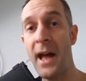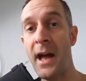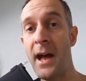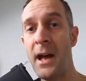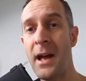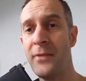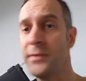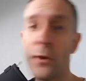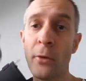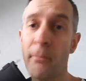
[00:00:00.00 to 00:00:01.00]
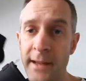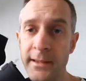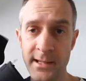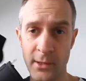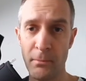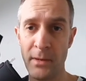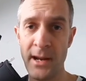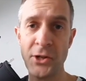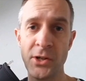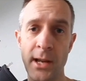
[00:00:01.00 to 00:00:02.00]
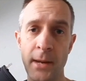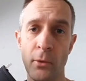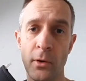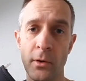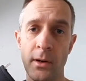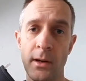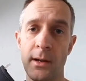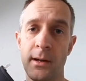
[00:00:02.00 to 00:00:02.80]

They don't make this combination anymore.